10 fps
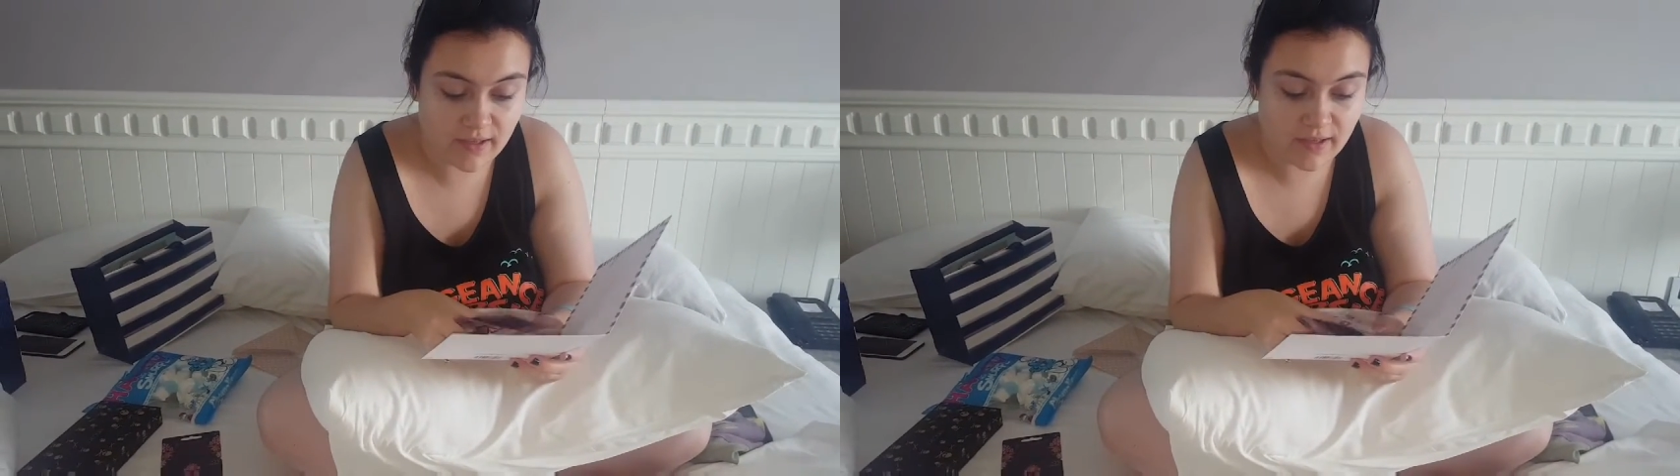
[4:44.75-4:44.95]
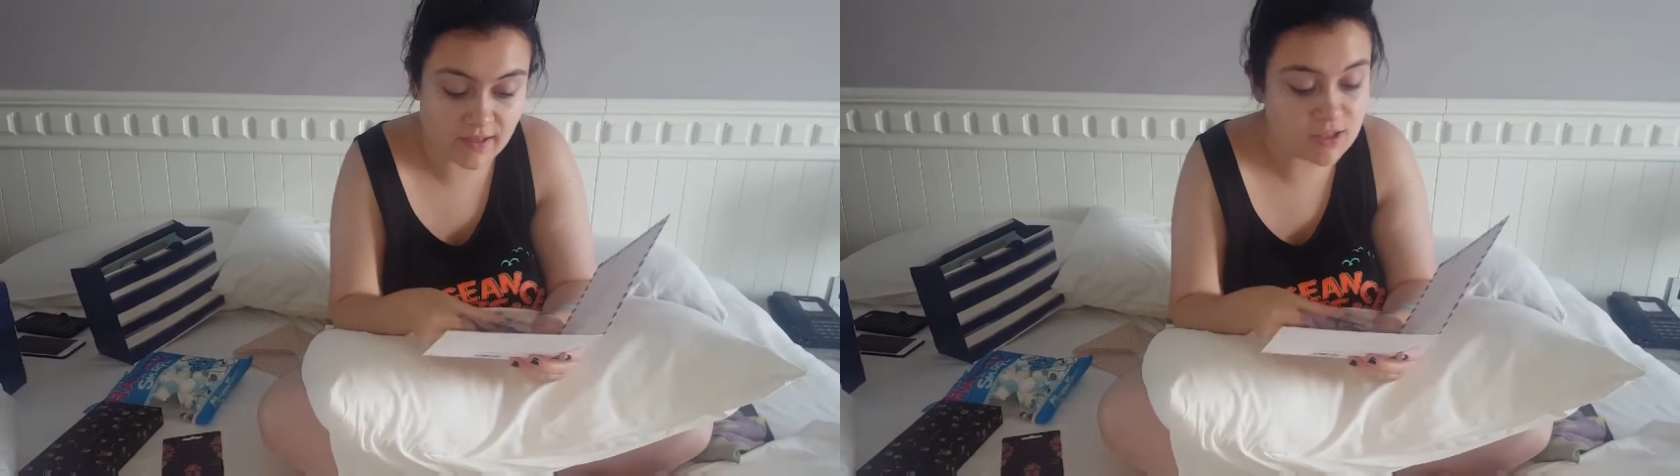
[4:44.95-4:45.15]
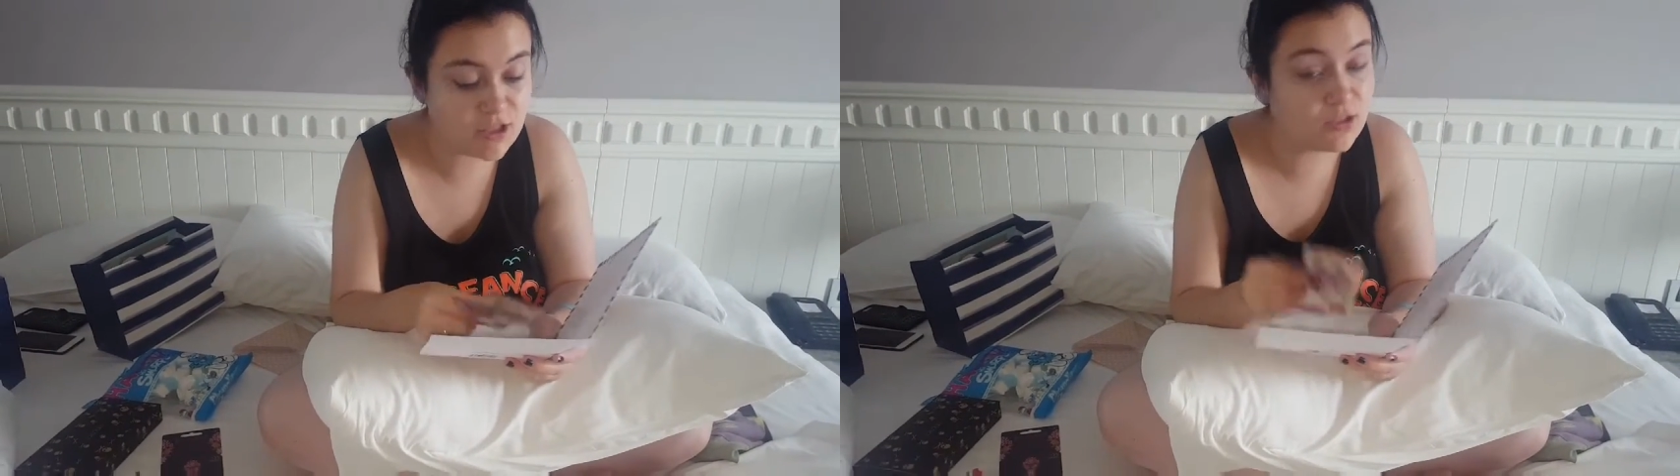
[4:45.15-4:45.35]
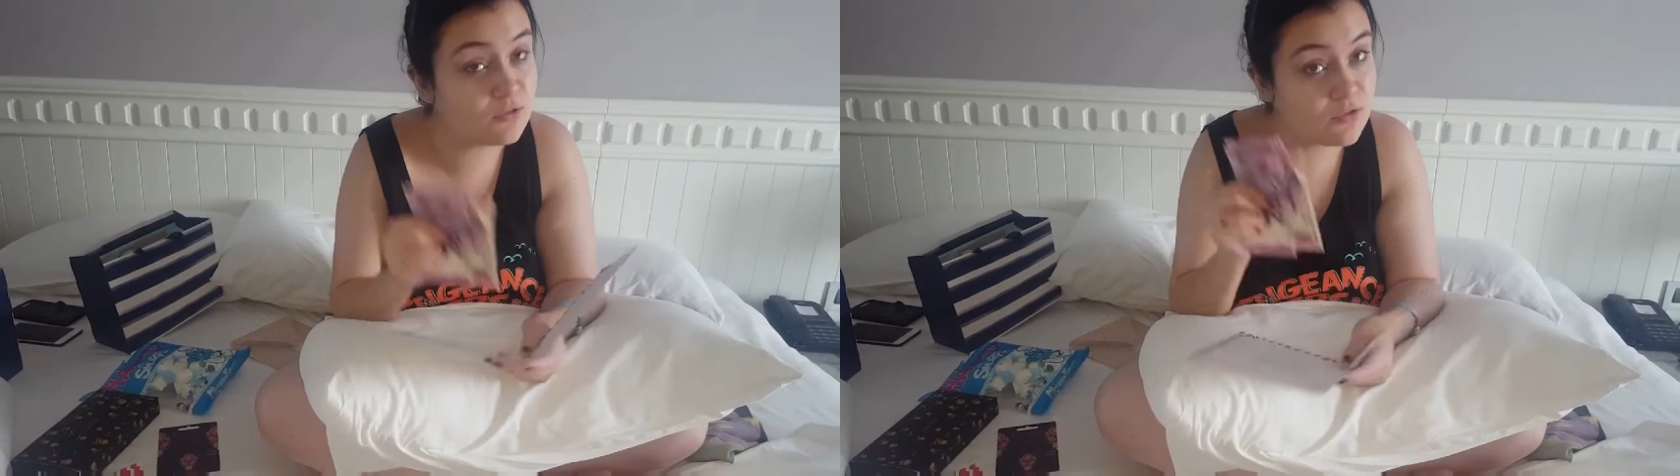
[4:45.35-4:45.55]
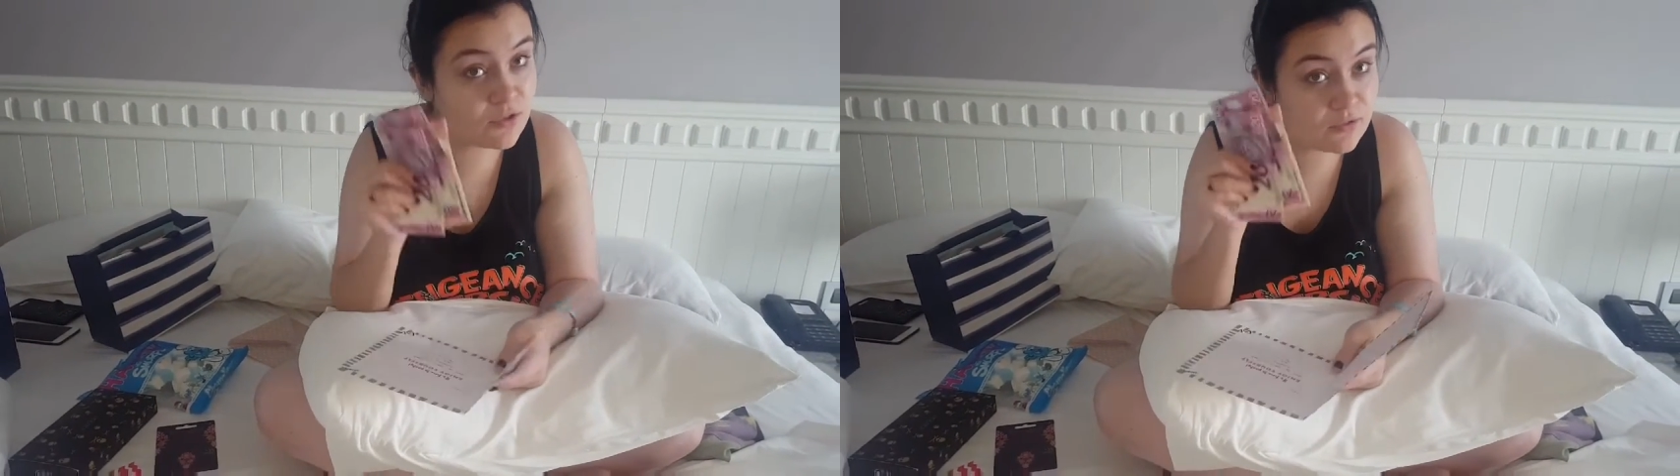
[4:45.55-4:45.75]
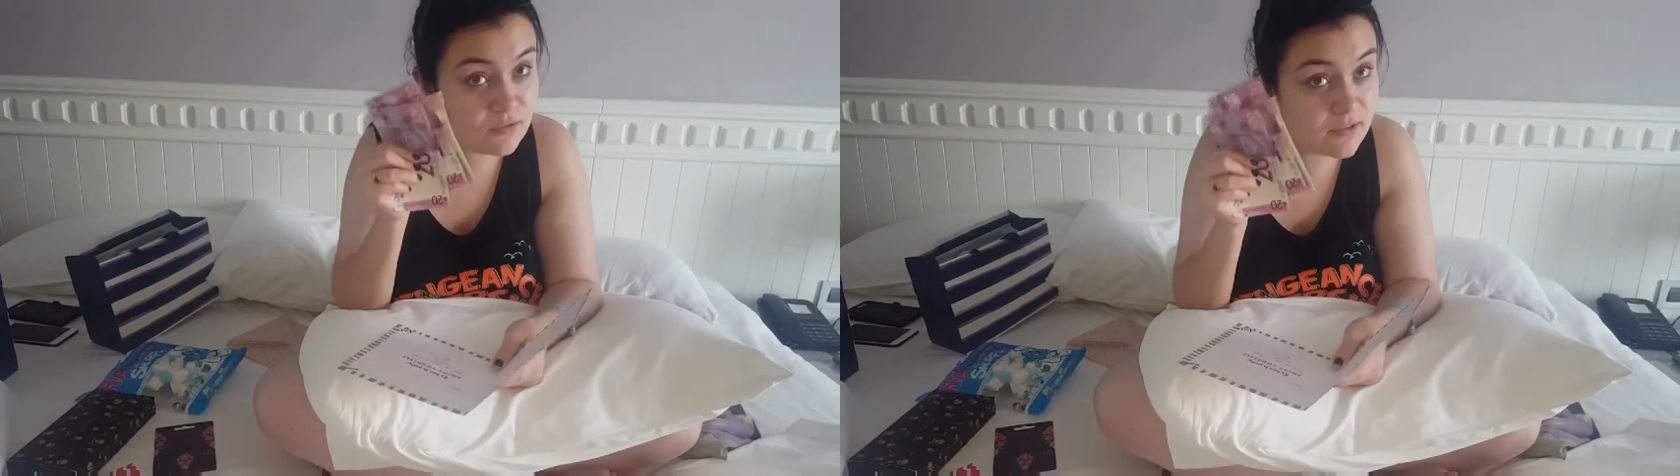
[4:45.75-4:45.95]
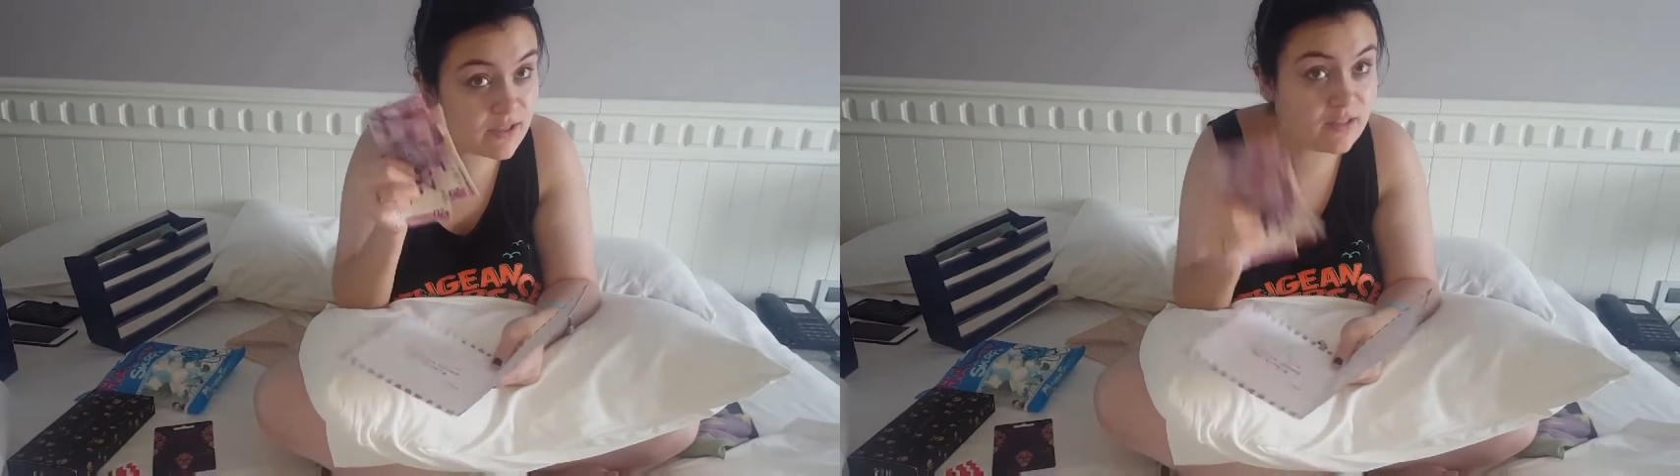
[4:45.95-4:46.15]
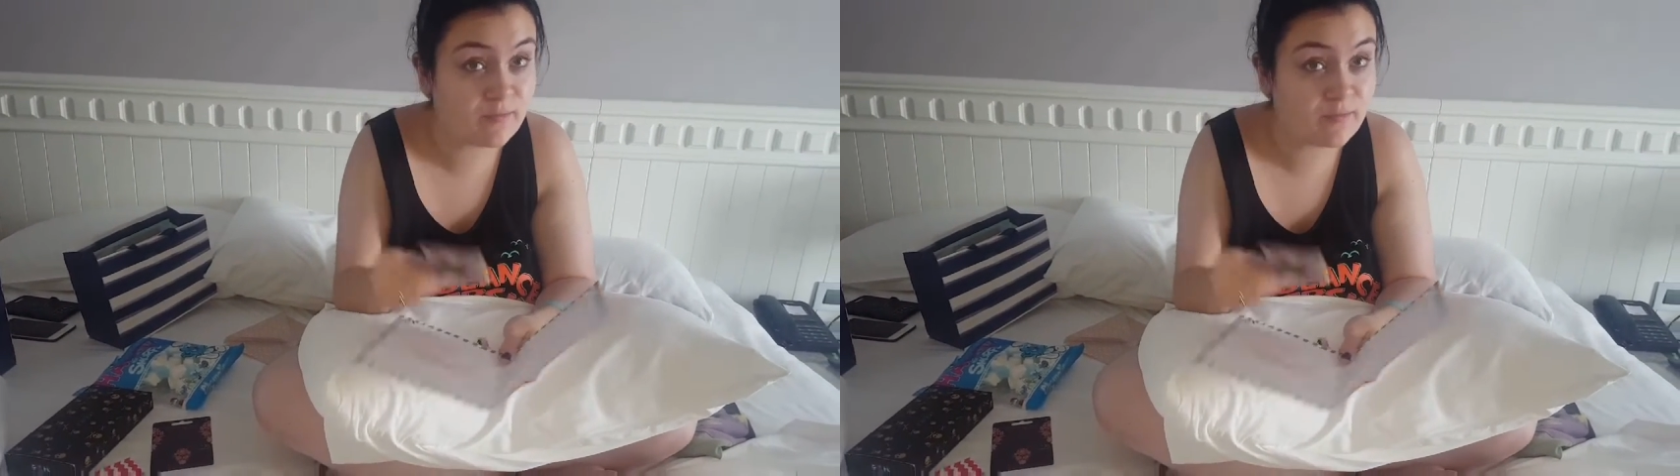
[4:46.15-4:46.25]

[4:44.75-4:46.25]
And she also gave